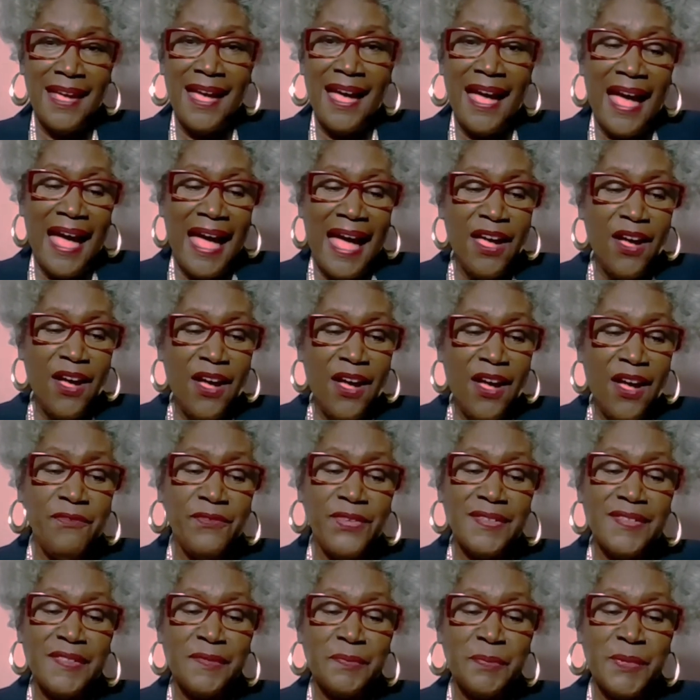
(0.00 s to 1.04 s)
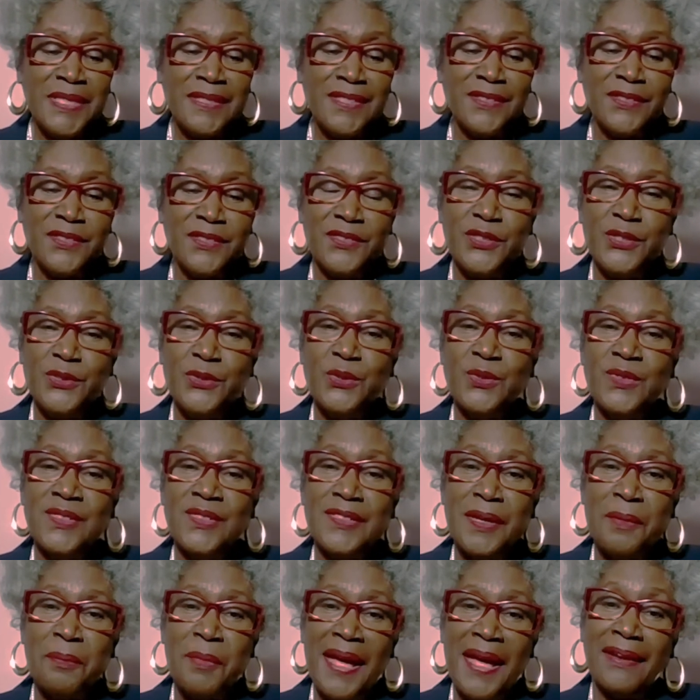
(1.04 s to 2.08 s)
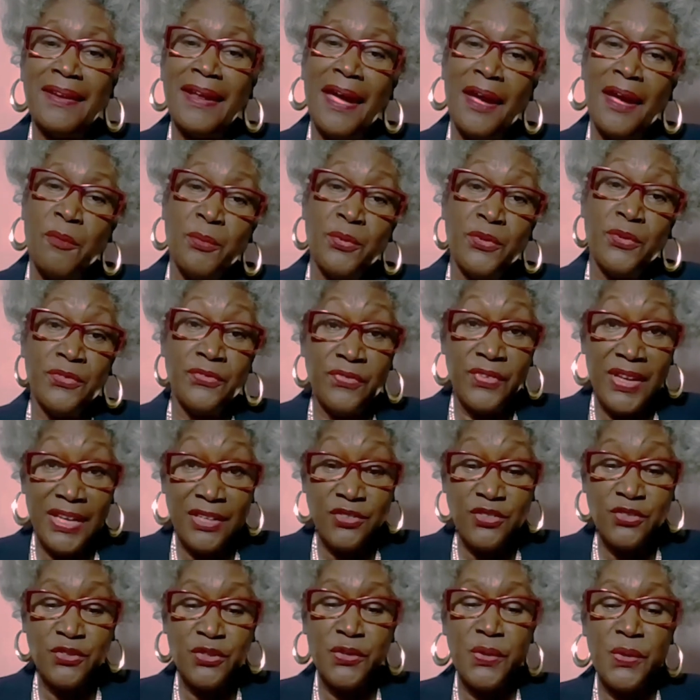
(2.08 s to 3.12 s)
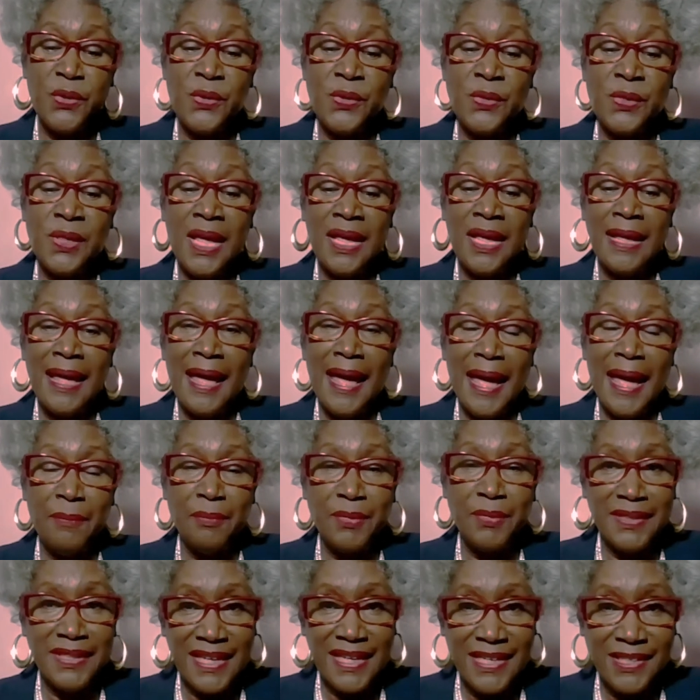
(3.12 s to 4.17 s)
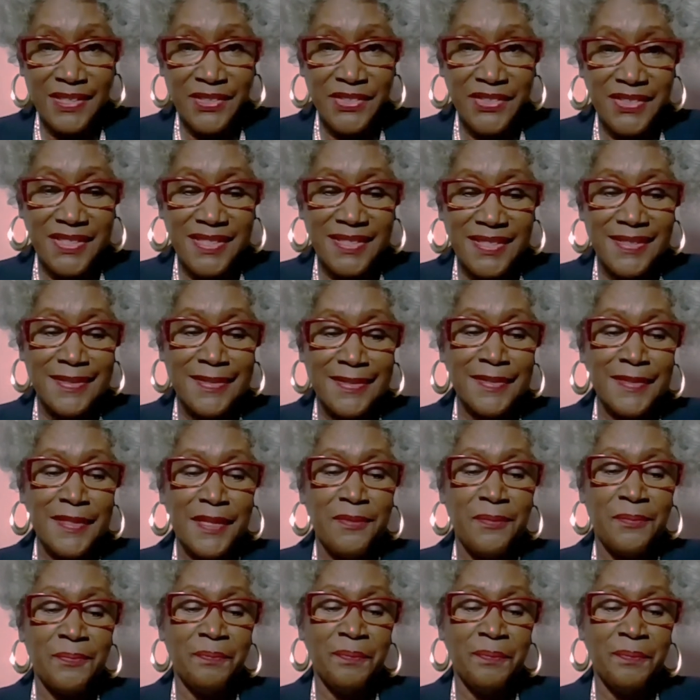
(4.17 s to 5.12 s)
I often speak to students about our professional obligations.